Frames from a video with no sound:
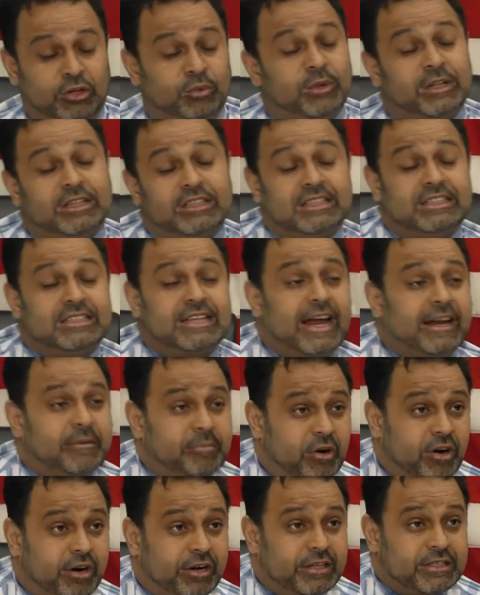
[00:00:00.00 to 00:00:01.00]
Well, the sad
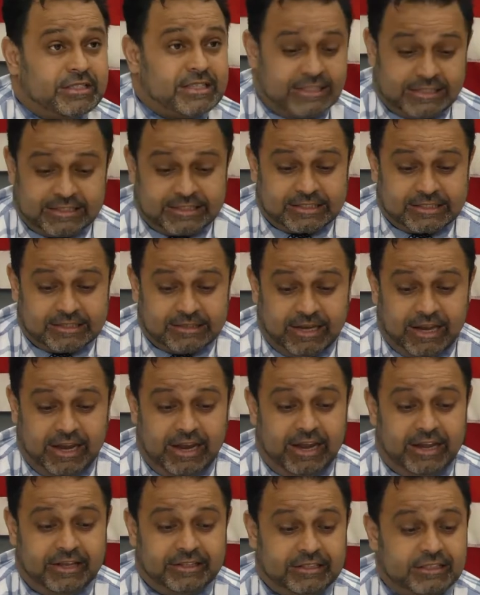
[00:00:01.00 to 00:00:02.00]
part is this,
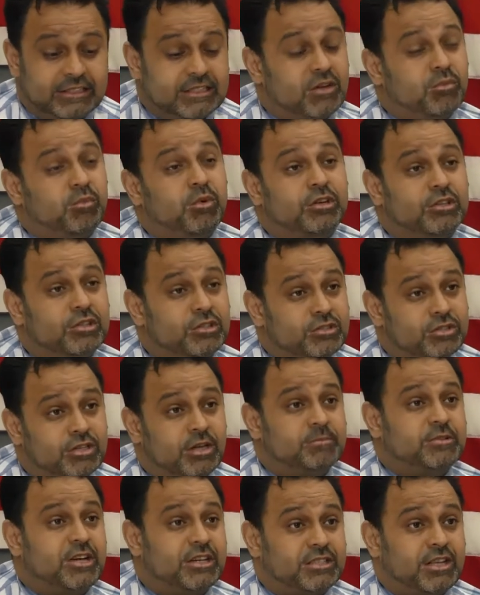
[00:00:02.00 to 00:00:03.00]
and these are one of the
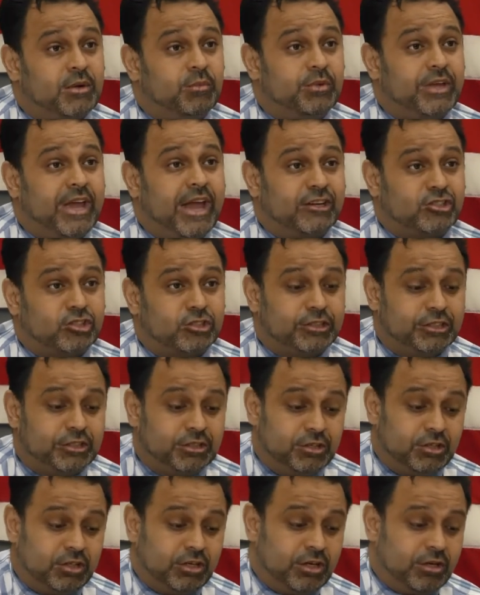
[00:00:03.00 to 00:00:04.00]
subjects that we actually
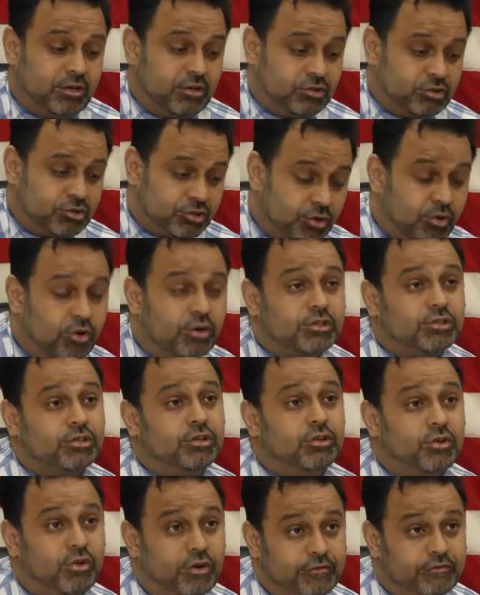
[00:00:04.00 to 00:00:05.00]
talk to
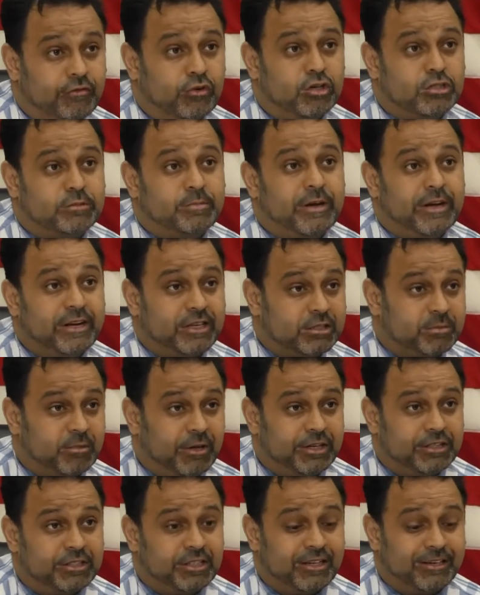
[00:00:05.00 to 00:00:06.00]
law enforcement and
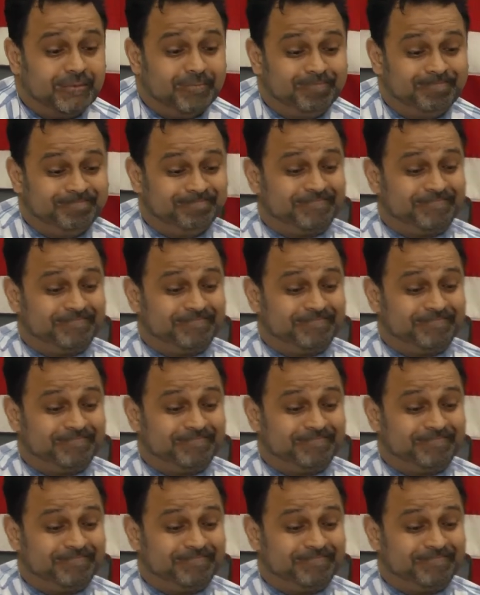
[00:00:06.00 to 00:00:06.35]
explain to them.